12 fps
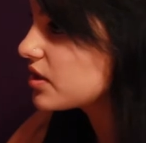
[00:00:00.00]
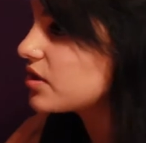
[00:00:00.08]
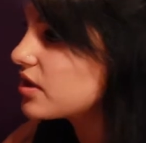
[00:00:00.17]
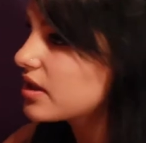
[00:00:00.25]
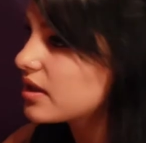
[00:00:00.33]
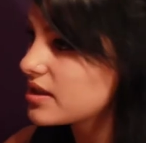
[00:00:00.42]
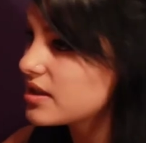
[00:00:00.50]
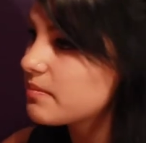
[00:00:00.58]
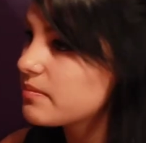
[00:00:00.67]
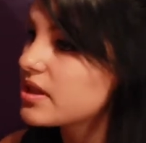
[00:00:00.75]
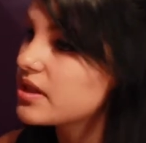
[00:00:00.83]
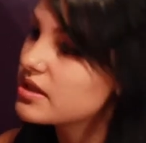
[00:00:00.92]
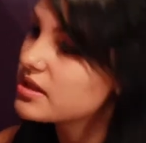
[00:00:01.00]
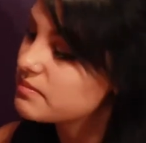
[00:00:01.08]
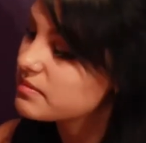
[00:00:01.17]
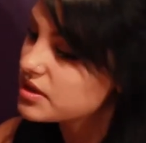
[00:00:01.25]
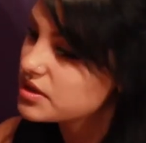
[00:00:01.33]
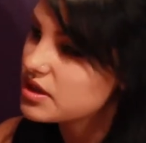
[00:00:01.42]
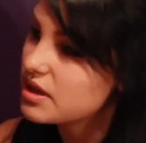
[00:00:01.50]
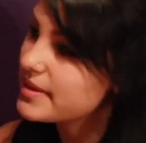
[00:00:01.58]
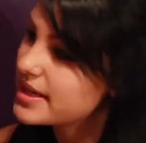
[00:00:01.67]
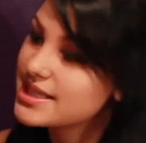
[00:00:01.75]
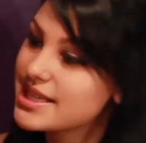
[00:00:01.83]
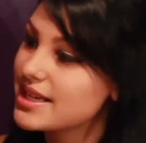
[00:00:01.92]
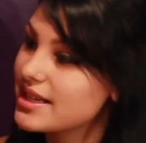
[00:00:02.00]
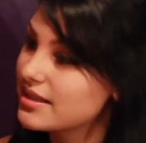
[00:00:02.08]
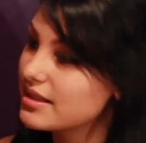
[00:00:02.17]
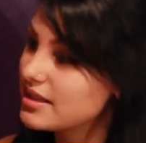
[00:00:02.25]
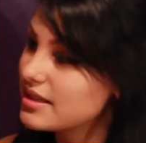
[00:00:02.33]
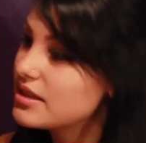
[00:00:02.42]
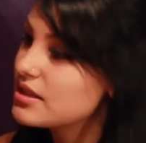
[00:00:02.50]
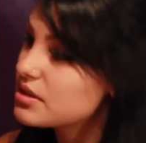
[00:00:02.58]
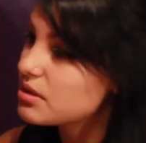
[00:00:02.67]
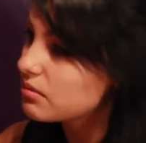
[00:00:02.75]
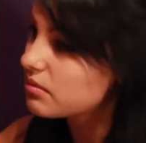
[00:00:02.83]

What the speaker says: turning, and not sleeping is because you're not meditating. So